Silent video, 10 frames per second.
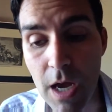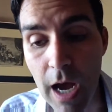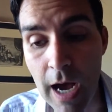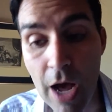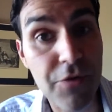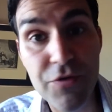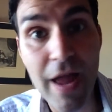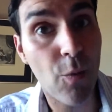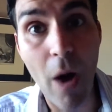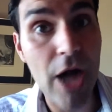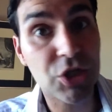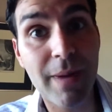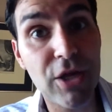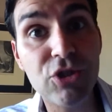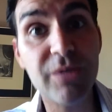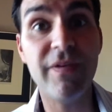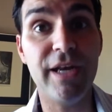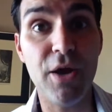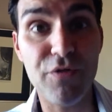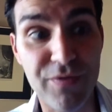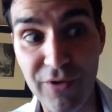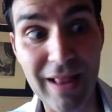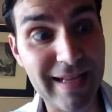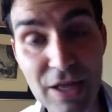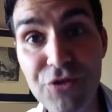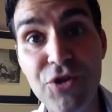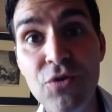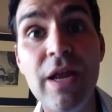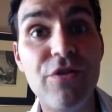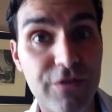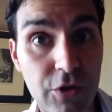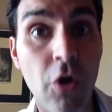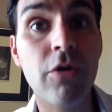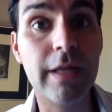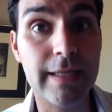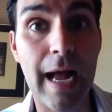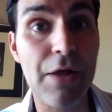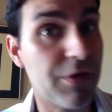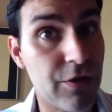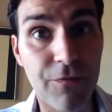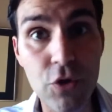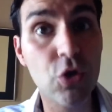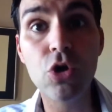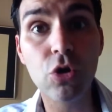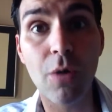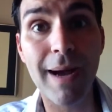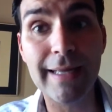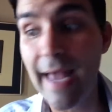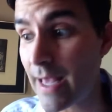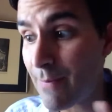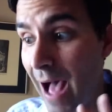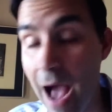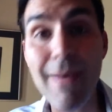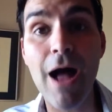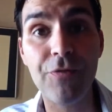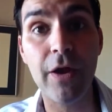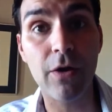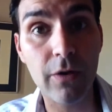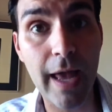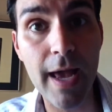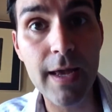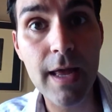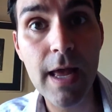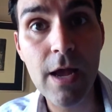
Uh, others that watch my YouTube videos and they're like, this dude is totally nuts. Because if you Google my name, I'm out there, okay?